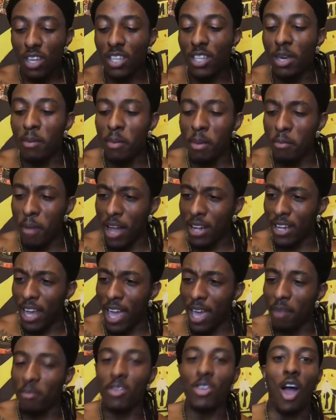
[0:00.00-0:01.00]
Give me my
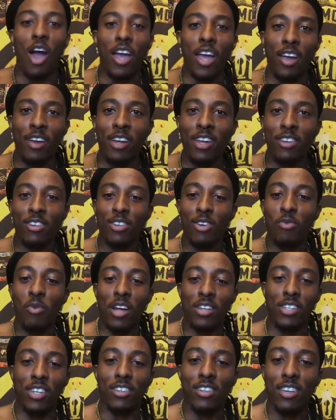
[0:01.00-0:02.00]
damn. Y'all hear this?
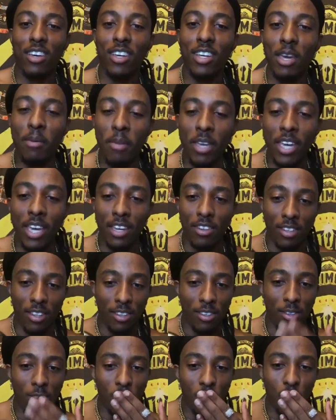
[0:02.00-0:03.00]
Watch this. Give me
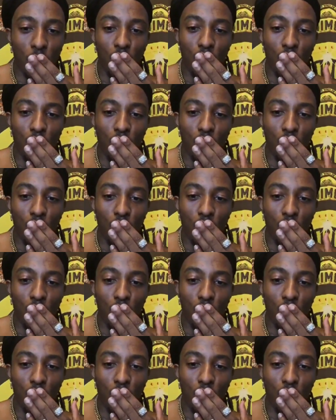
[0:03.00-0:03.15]
kisses.